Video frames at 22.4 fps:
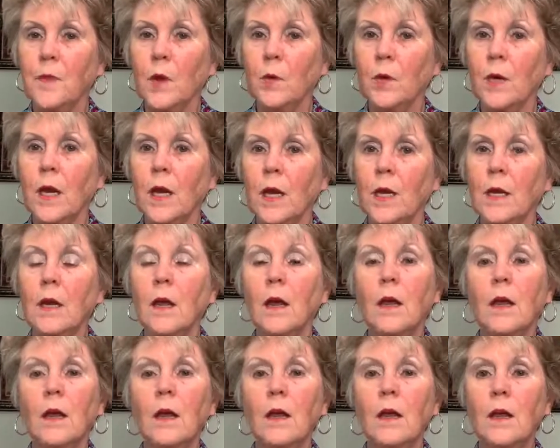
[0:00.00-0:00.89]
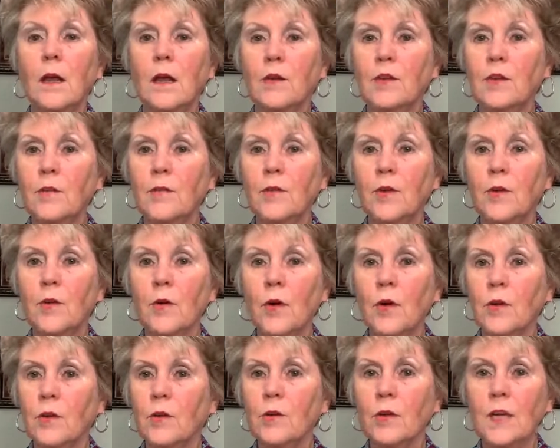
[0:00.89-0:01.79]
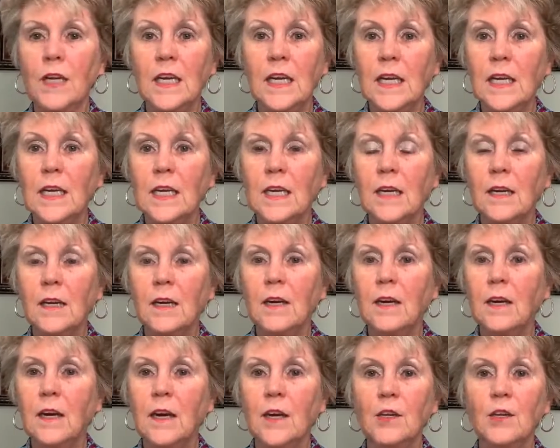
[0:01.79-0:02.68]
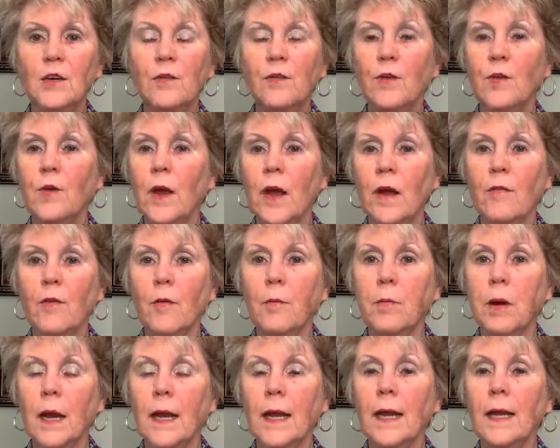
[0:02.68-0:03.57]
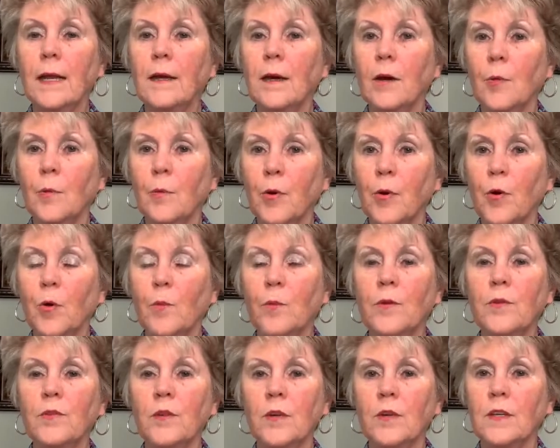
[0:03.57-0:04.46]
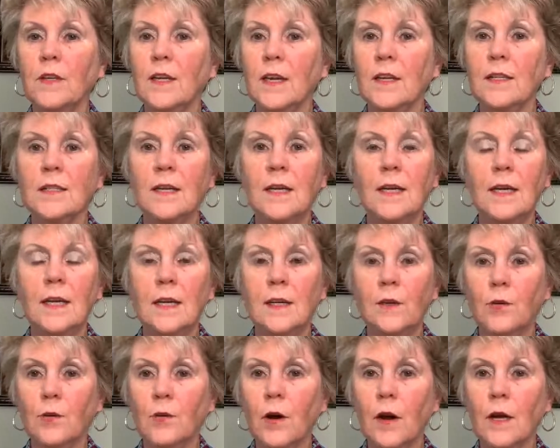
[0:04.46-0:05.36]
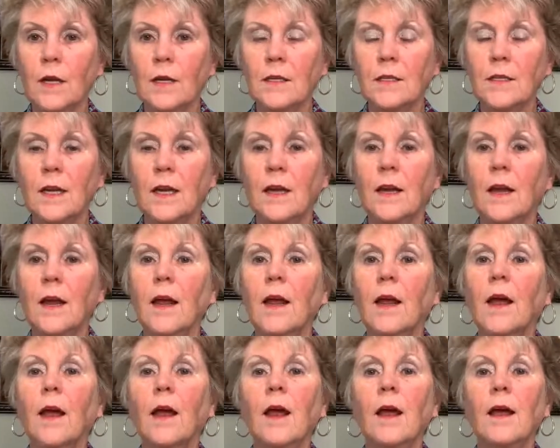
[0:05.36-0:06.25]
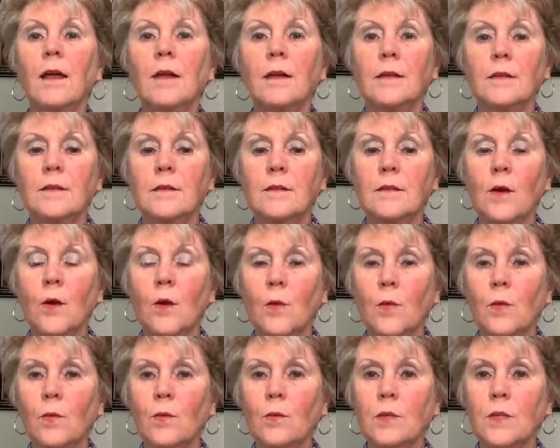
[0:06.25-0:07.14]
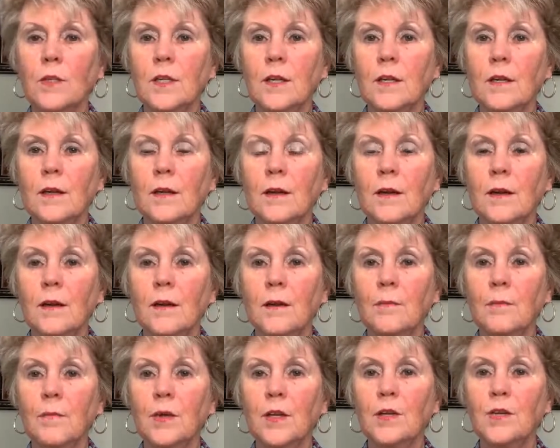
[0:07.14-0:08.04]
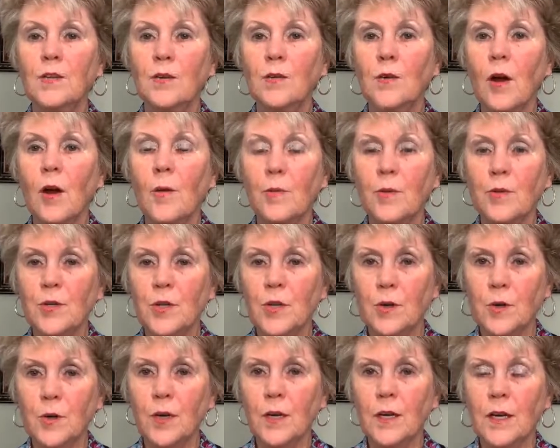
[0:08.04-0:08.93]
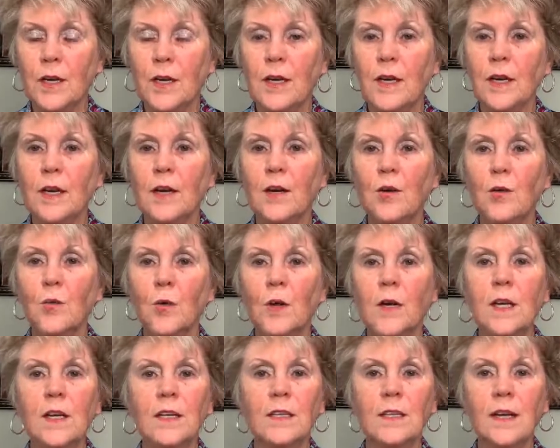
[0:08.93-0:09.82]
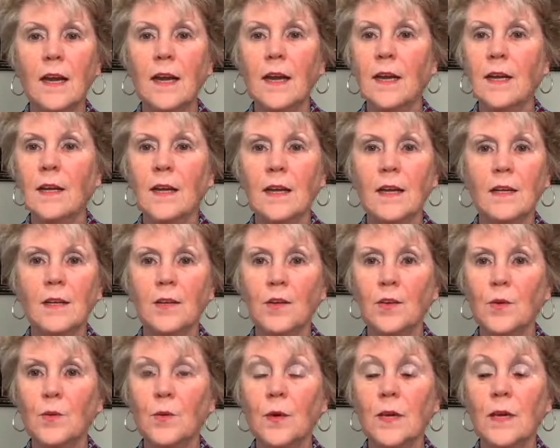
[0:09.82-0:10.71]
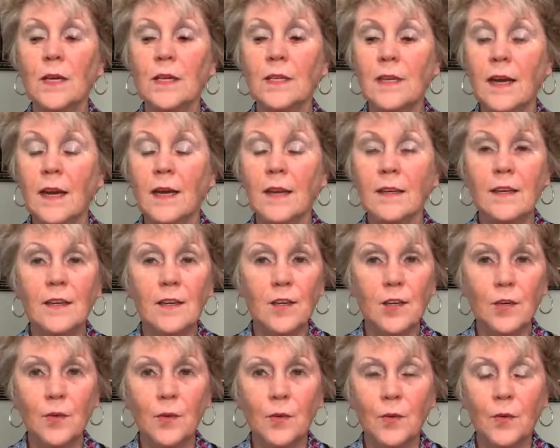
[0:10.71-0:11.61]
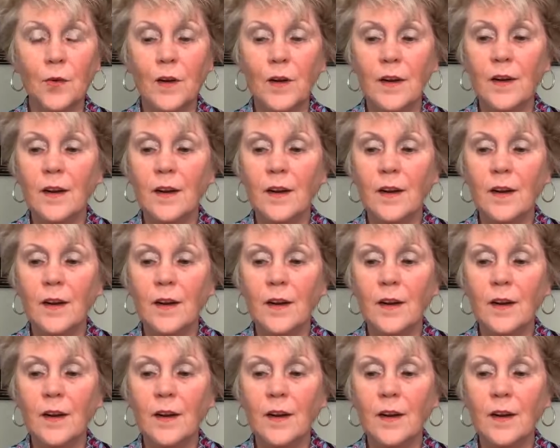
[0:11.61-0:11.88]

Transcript: Okay? Each of you are unique. Each of you have a plan and a purpose, a destiny in Christ. Don't miss your opportunity. Hear what he's saying and do what he's saying to do.